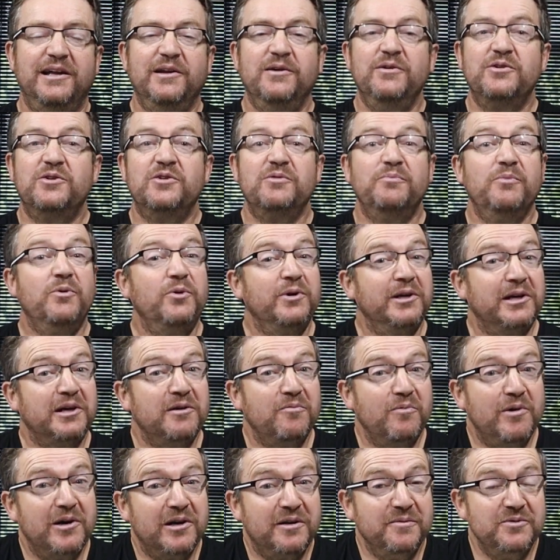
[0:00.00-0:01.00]
Hello, good morning
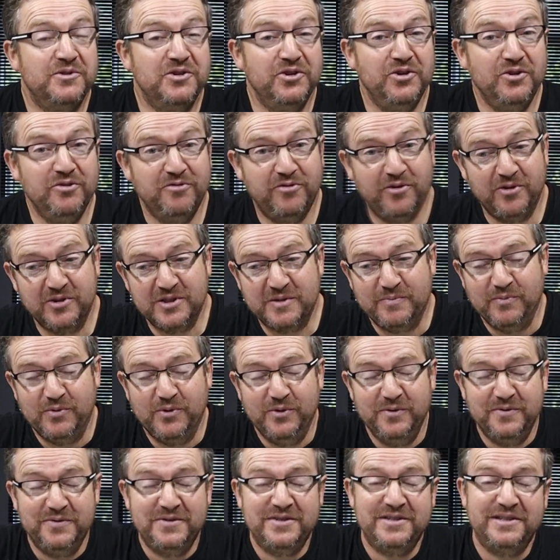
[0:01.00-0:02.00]
and welcome to New Forest
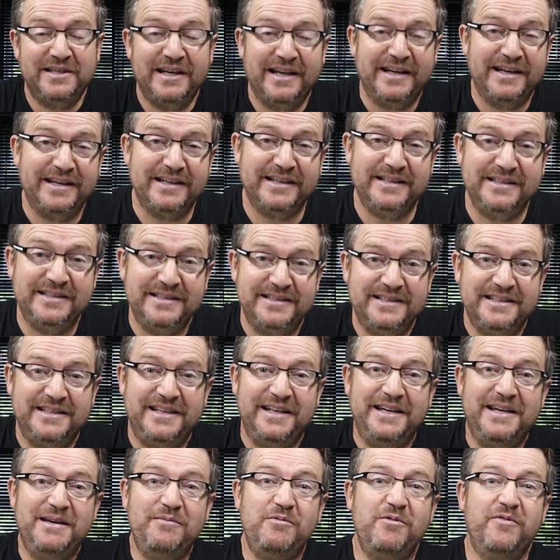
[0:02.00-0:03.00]
Morphs and
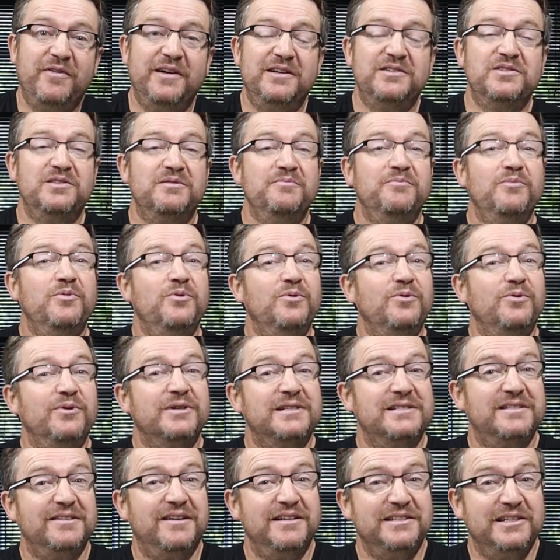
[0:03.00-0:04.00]
today we've had some more
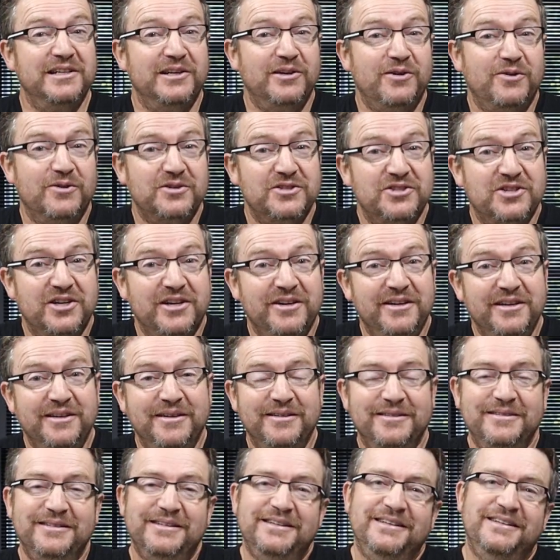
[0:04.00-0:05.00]
exciting locks, Jared.
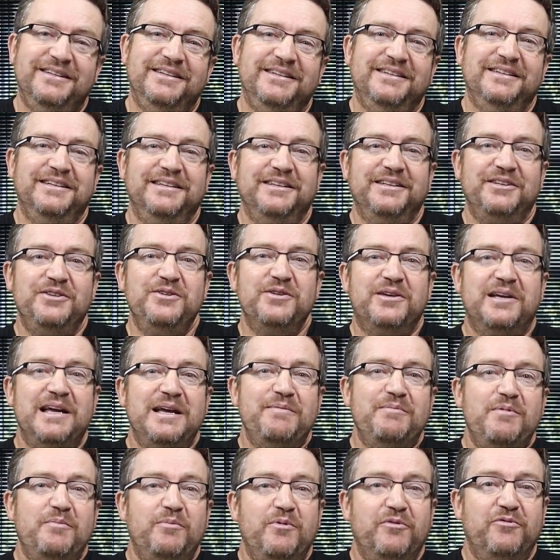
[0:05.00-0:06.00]
You
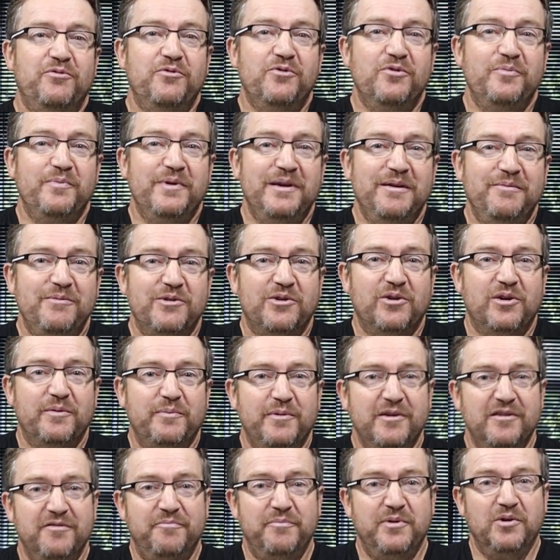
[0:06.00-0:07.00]
came in before me, we've got a
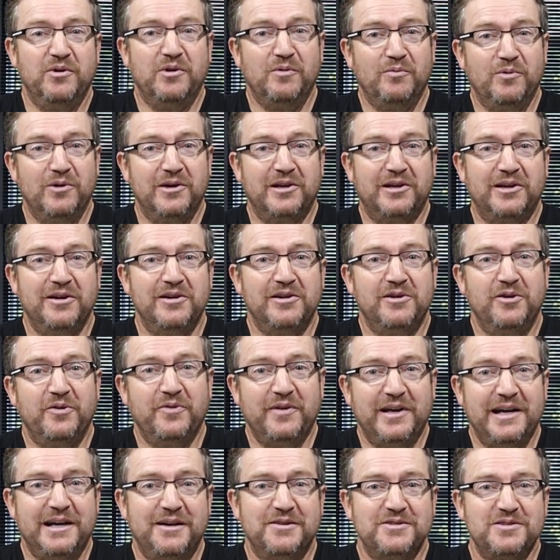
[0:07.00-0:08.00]
bit of building work going on
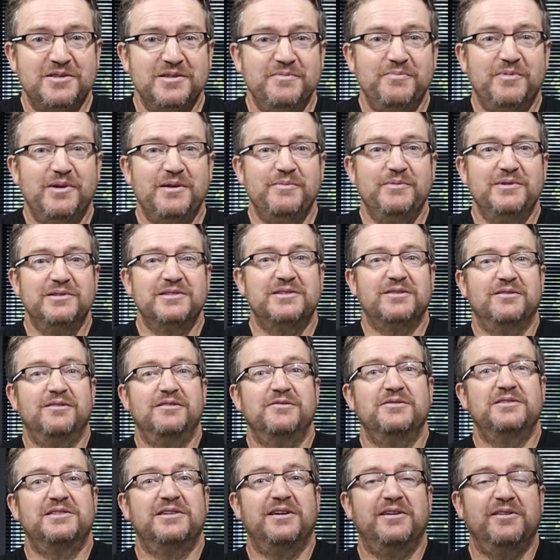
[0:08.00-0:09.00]
in the house at the moment so
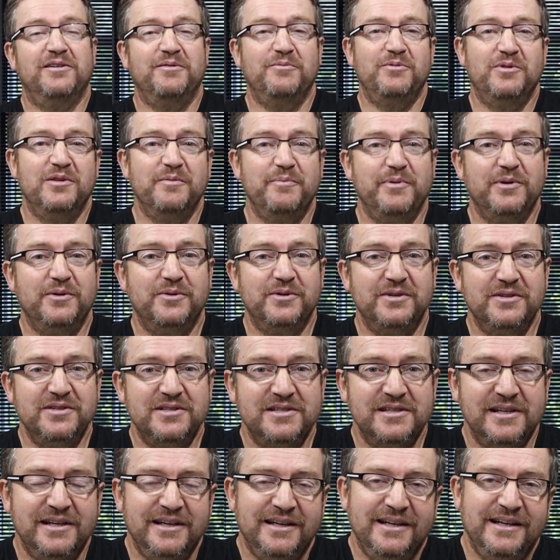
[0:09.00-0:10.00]
I was tied up with the
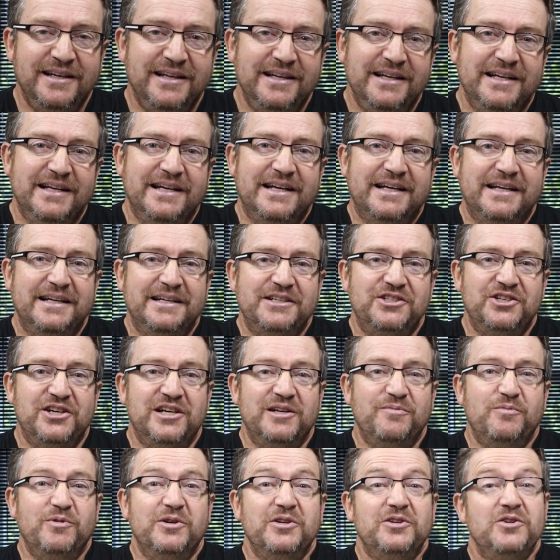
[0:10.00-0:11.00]
builders. Uh,
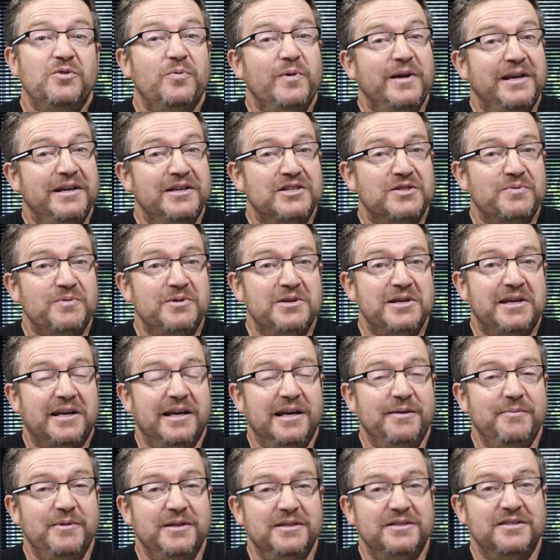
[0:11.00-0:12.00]
Jared, what did you witness when you
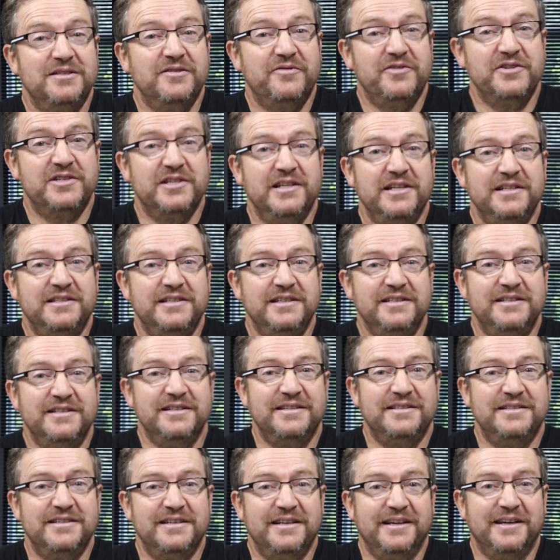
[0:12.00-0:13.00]
came into the facility
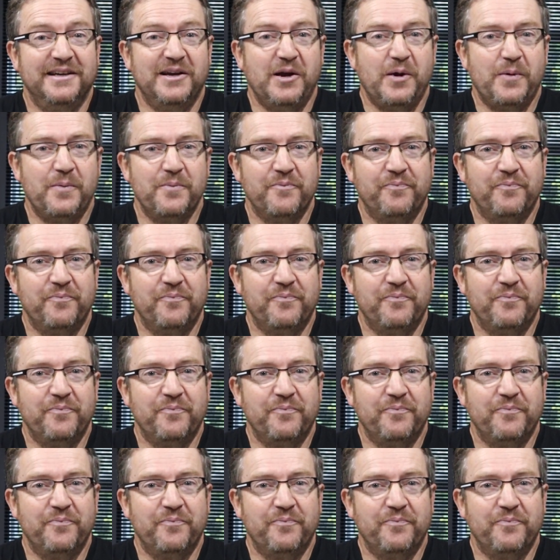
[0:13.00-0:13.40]
today?